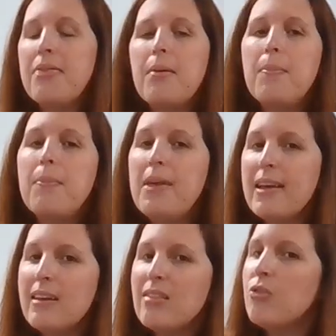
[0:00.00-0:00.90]
the
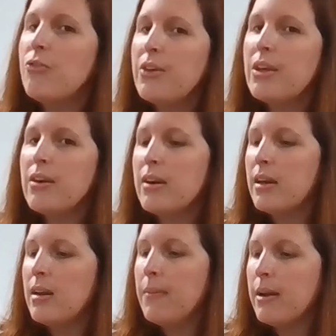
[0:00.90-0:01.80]
biggest fear
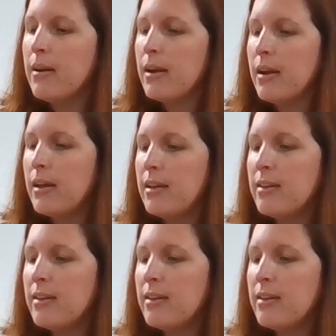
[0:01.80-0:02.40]
in America